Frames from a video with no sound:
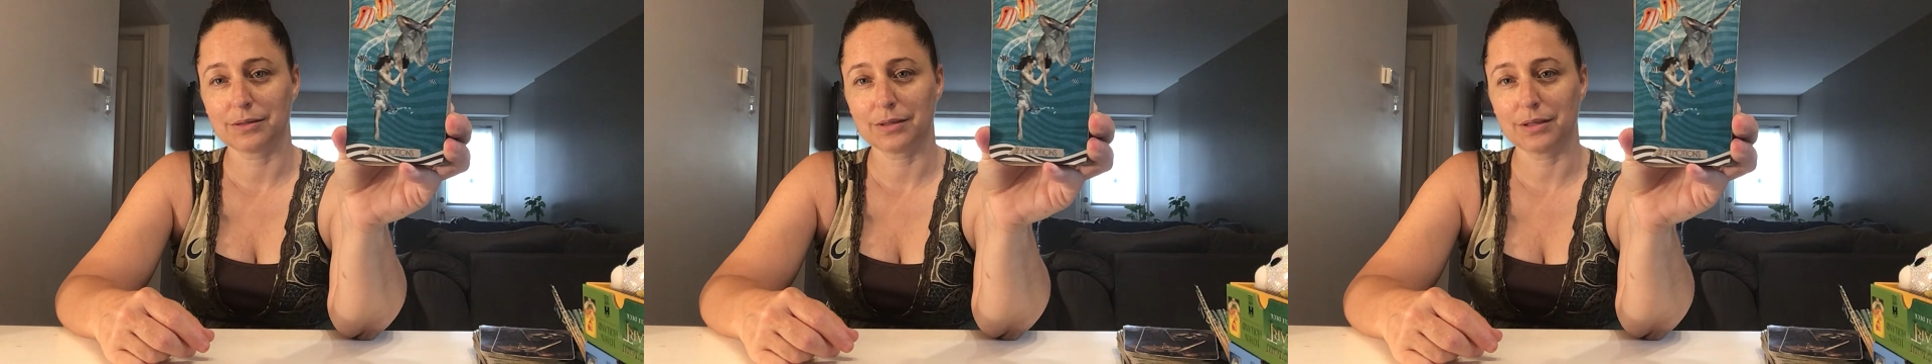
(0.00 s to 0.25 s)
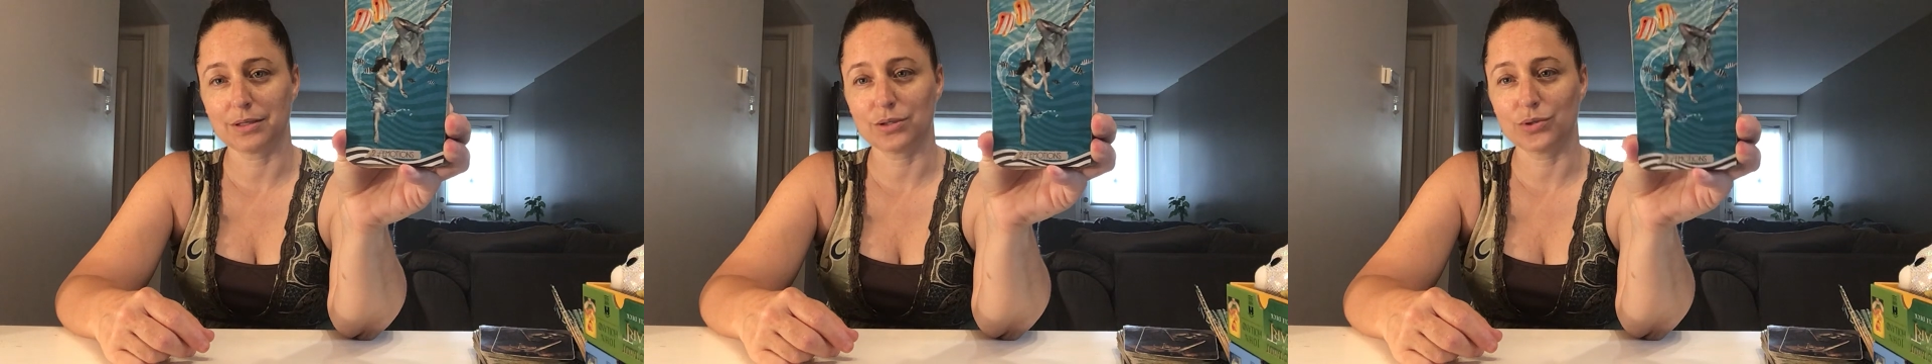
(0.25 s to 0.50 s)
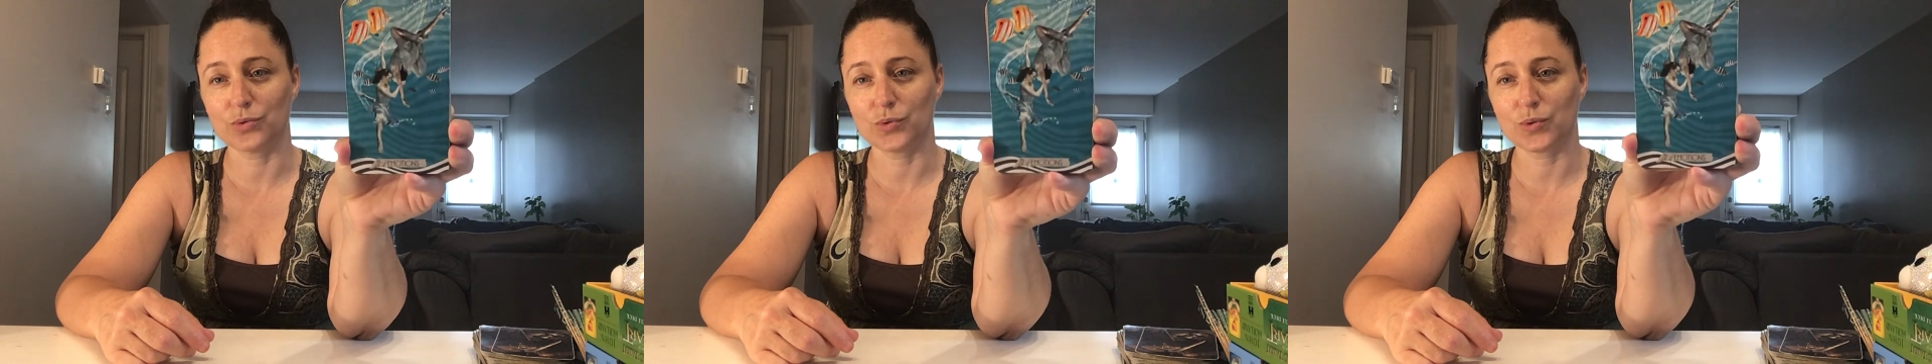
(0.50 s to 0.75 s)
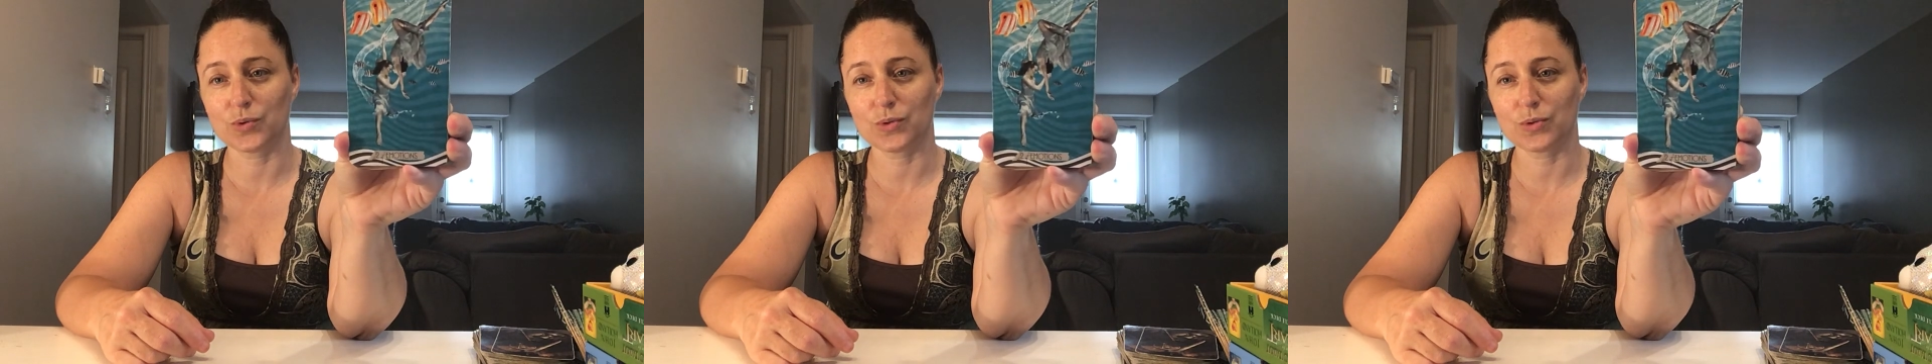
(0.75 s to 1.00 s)
the
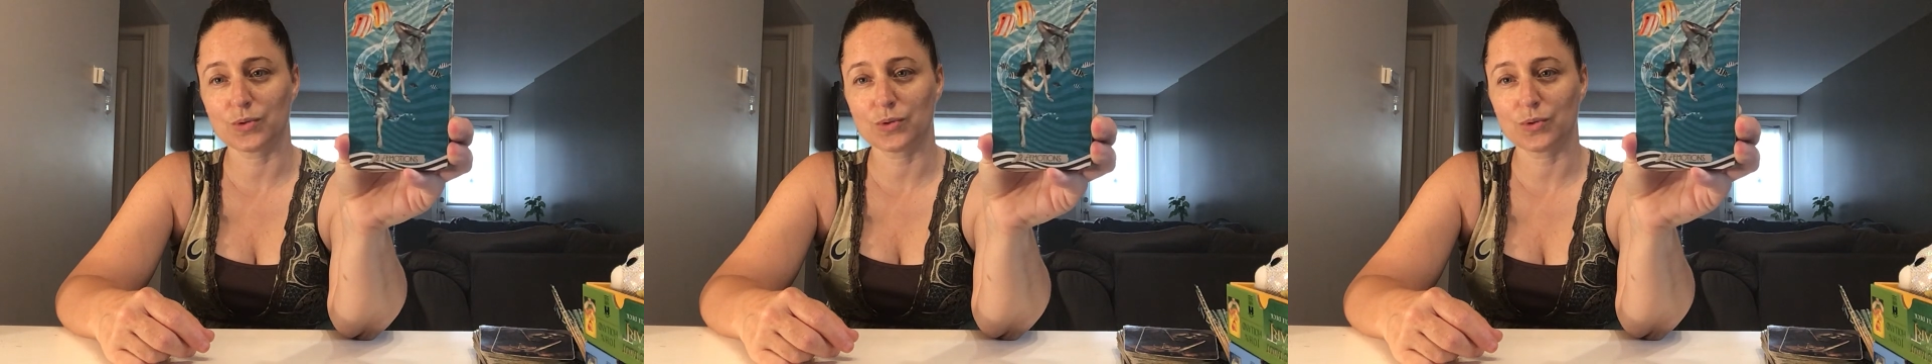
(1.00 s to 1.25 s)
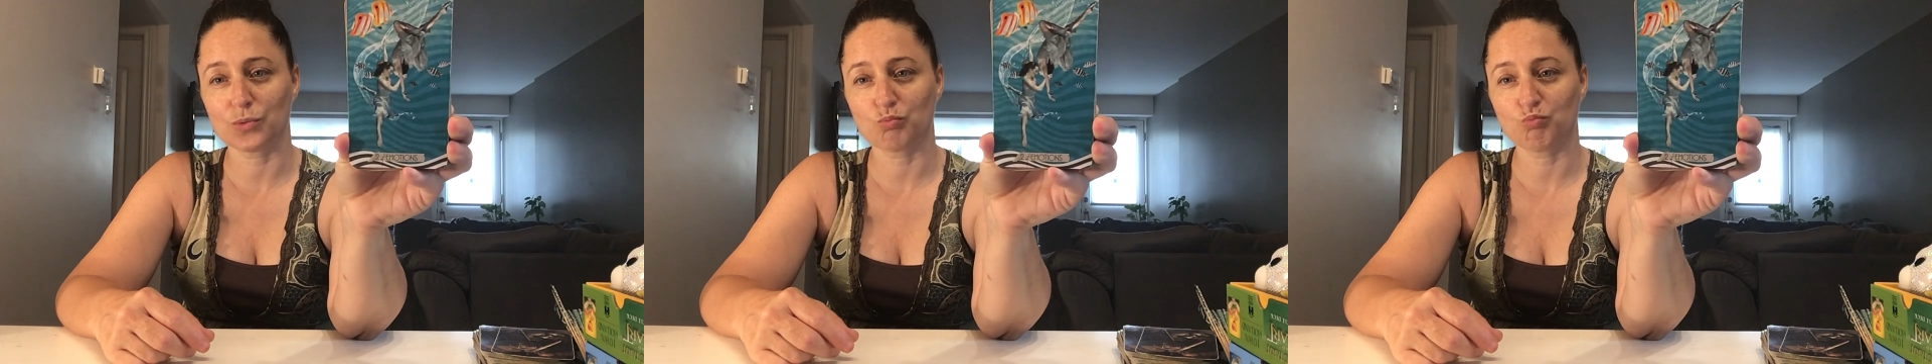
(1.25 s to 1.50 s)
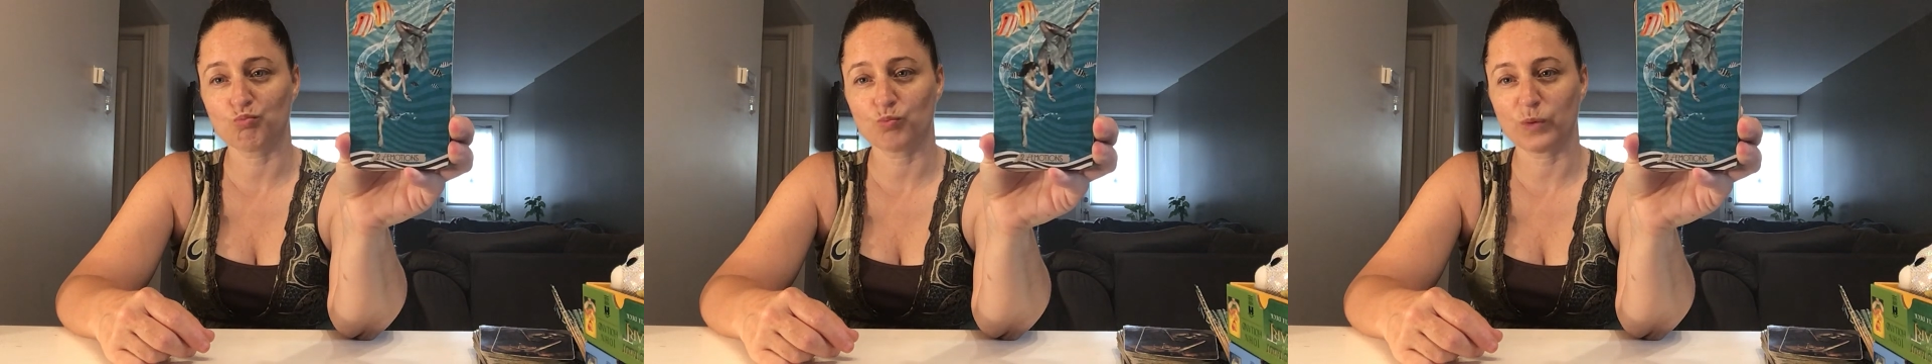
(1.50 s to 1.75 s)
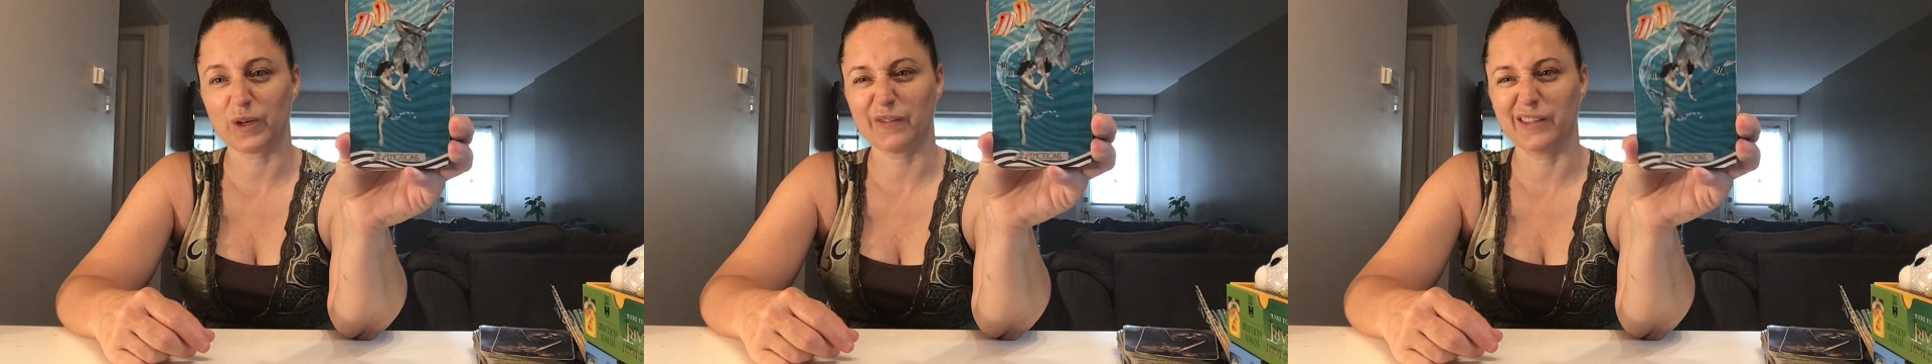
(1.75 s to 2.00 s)
use
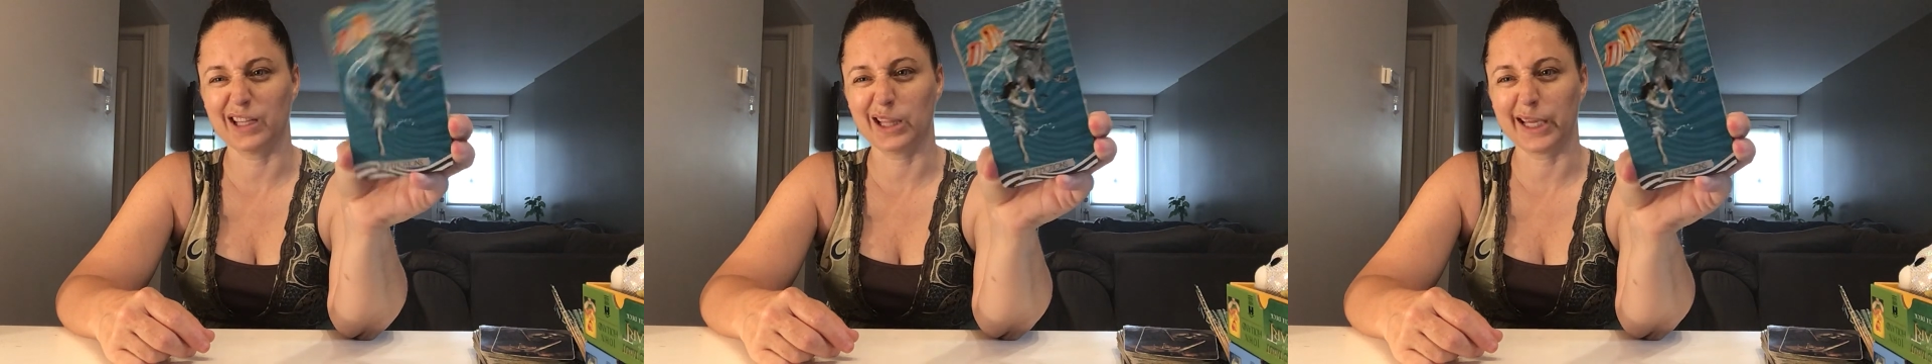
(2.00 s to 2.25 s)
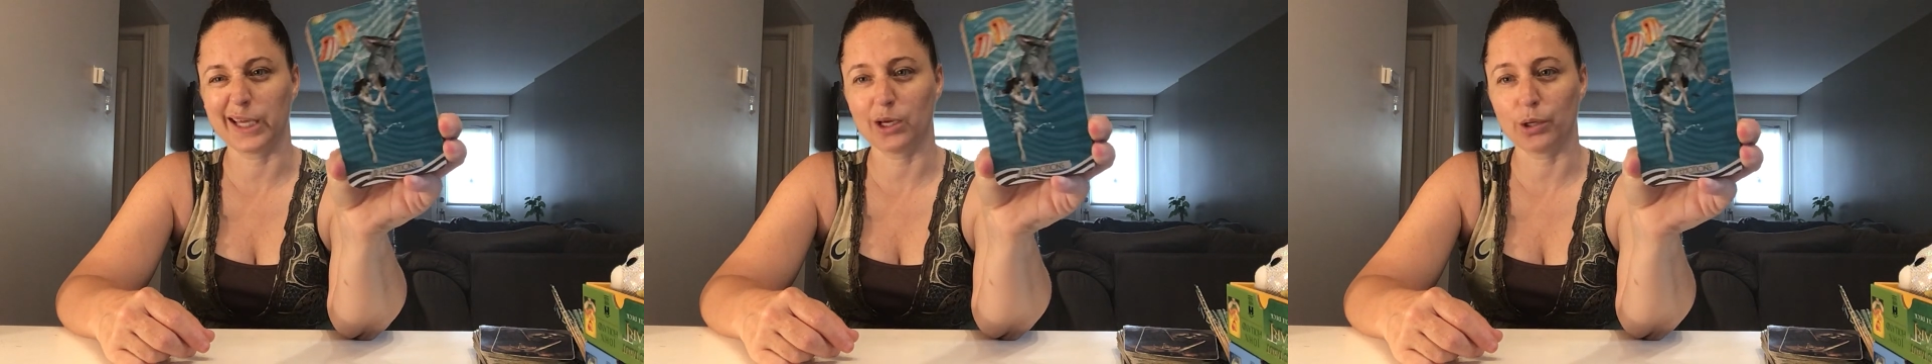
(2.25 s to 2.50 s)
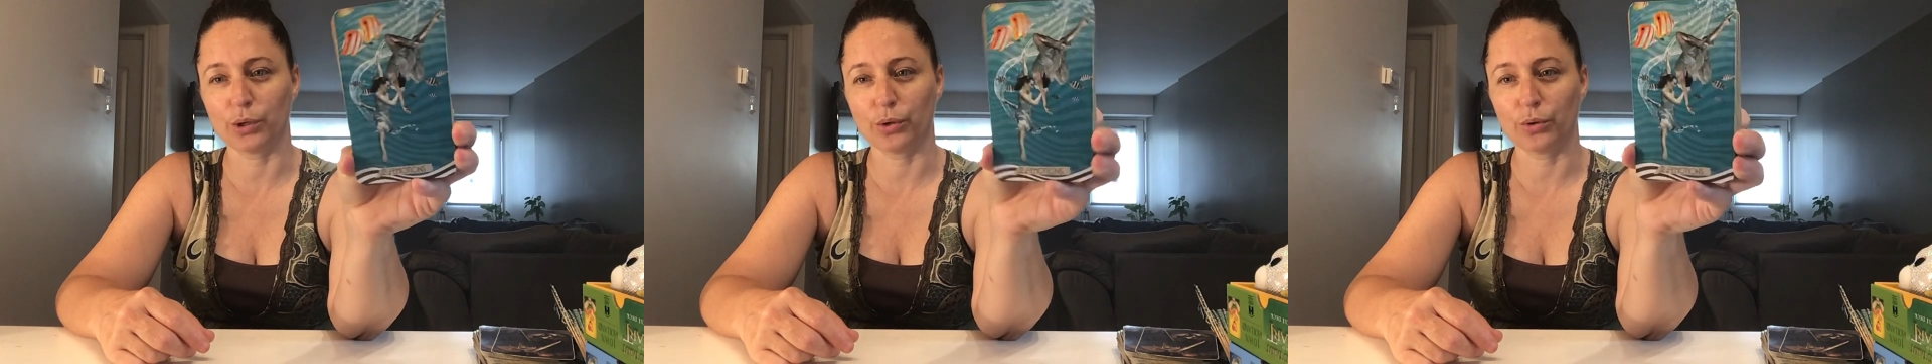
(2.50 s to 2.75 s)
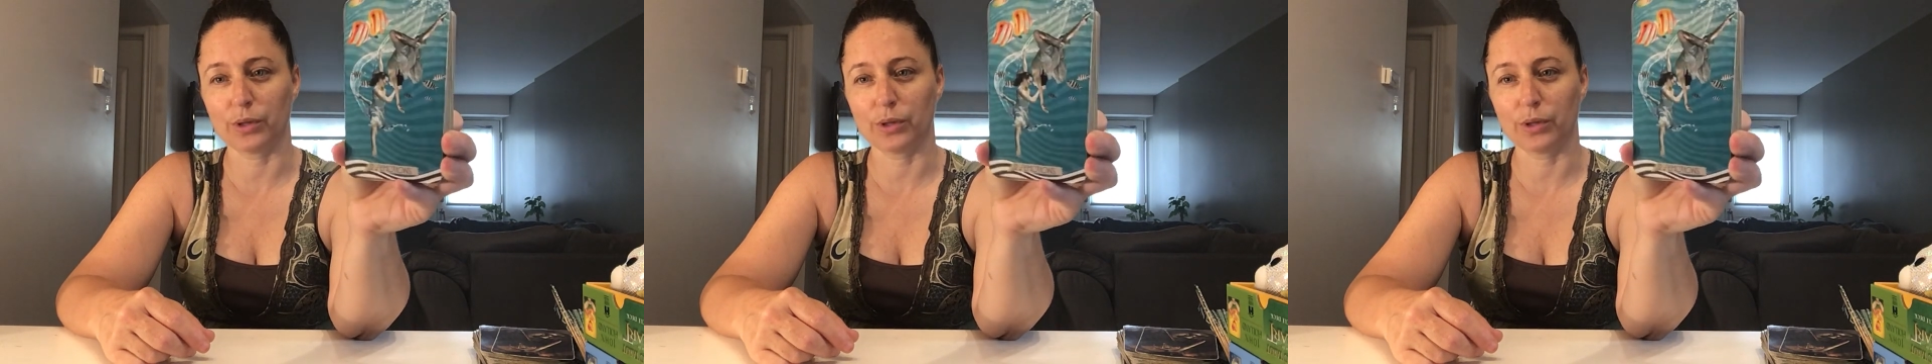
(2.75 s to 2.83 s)
of the lingo